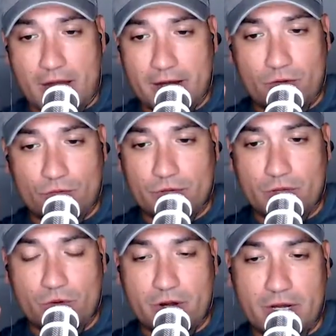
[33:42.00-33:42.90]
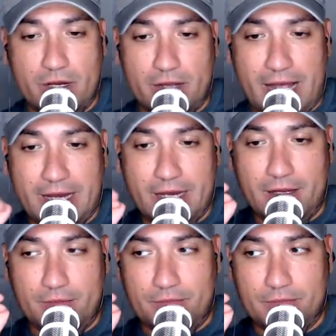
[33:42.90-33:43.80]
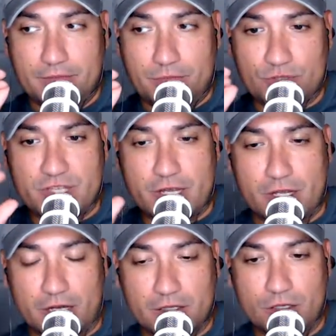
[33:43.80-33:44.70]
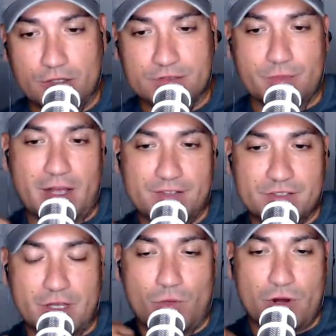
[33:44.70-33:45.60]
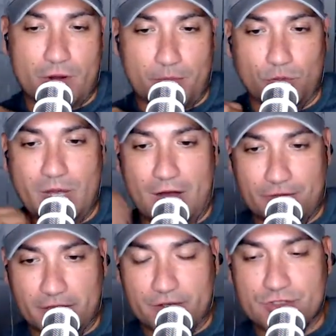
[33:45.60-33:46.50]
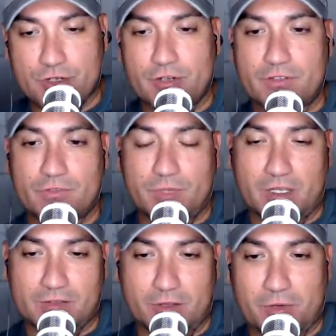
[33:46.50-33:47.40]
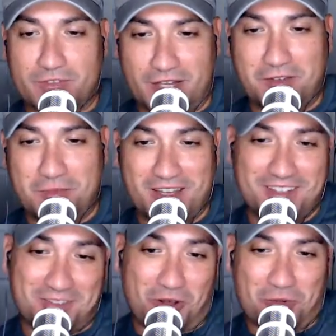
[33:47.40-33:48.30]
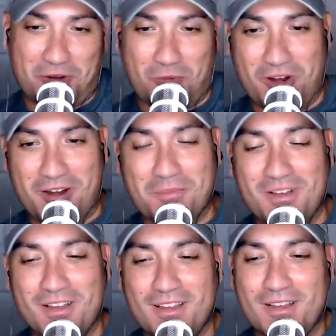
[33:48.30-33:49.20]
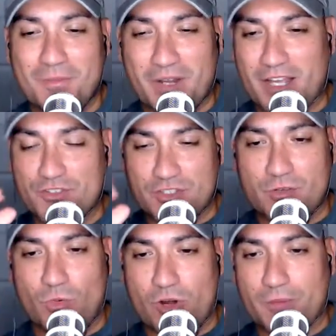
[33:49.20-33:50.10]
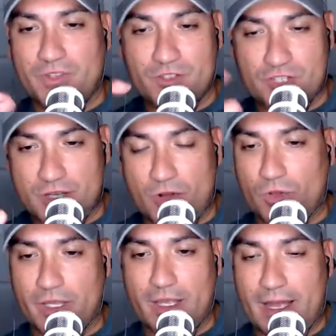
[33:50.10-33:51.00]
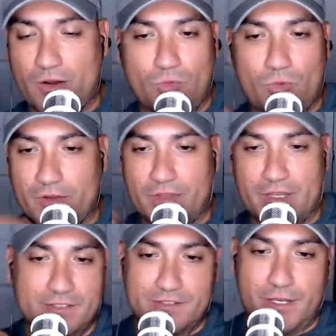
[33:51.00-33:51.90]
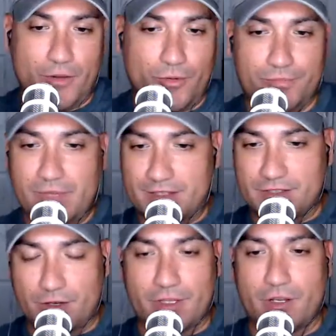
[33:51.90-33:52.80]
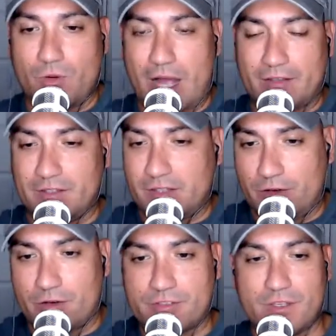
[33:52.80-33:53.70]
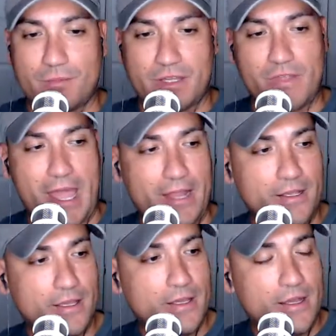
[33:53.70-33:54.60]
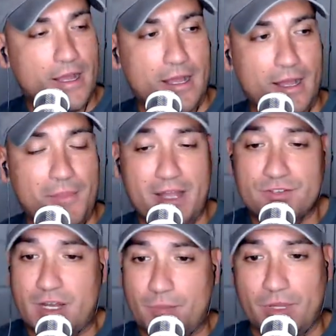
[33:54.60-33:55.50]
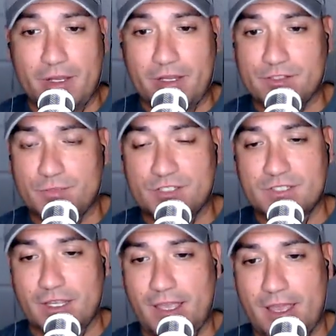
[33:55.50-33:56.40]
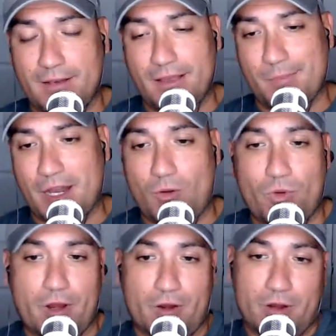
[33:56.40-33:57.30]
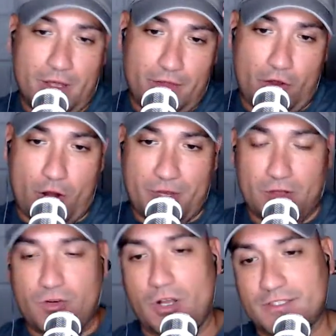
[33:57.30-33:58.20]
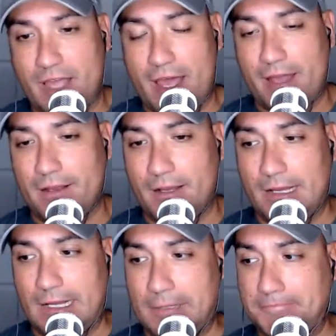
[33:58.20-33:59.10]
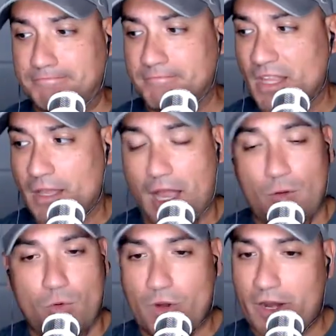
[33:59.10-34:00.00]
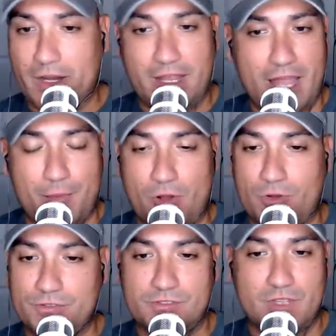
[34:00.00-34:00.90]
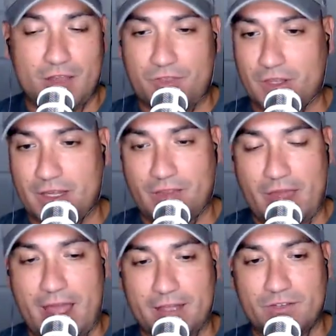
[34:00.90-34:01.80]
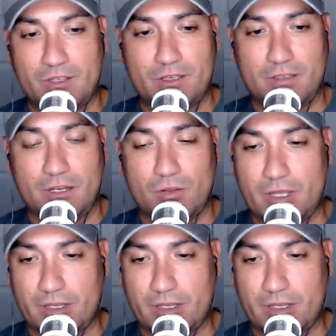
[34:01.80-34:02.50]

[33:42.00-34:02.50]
don't really wear any per se gun clothes. I mean, obviously I'll wear Blue Alpha Gear shirts because they were sent to me, so I'm going to wear them. Yeah. But I usually will wear them to the gym only. I don't wear these, necessarily to go out to dinner or something like that. I try to blend in as much as I can. I mean, I'll wear the Army lacrosse hat. I won't wear any camos, nothing like that to, like